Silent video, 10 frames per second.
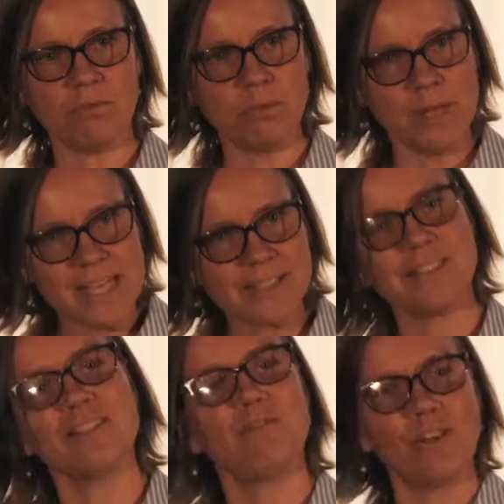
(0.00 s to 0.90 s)

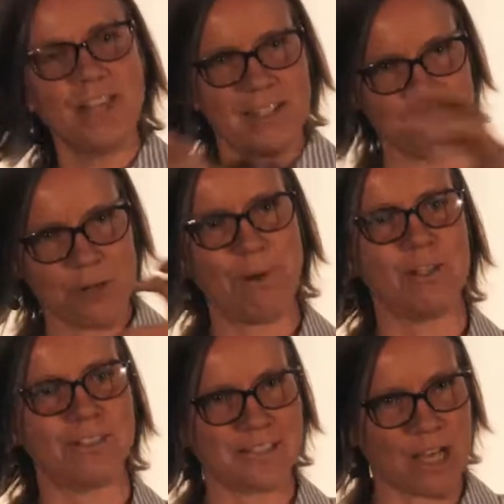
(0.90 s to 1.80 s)
reason for the energy
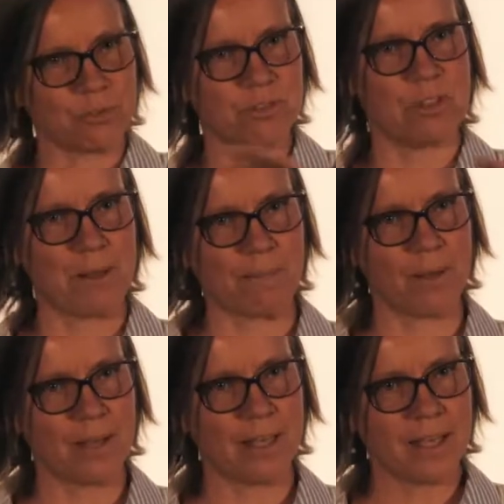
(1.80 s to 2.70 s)
policies out to the
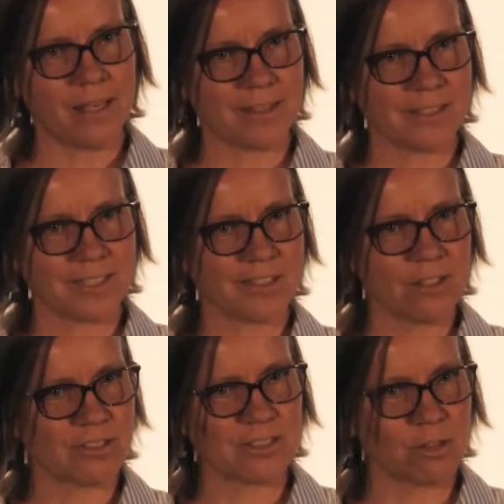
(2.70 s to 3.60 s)
people, because it's
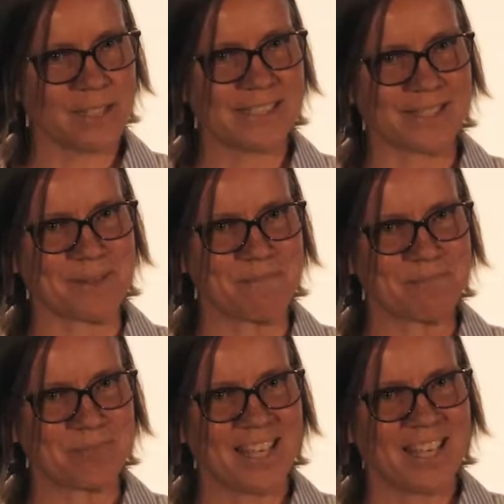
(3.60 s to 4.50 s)
not so easy.
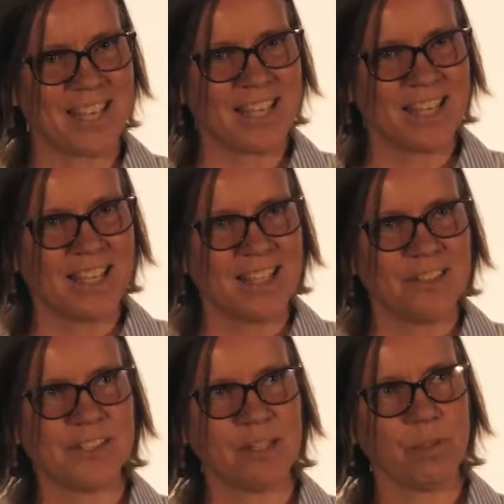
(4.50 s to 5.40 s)

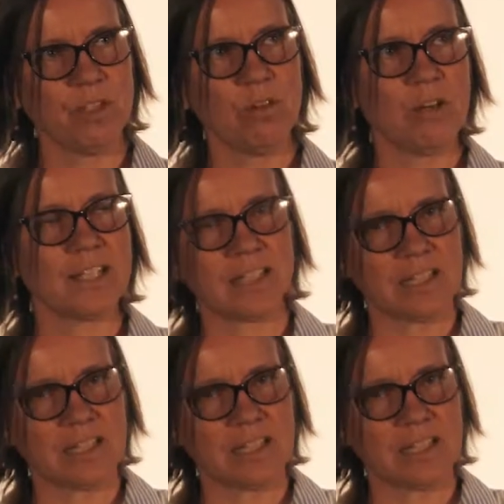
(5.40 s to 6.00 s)
You see, when you look at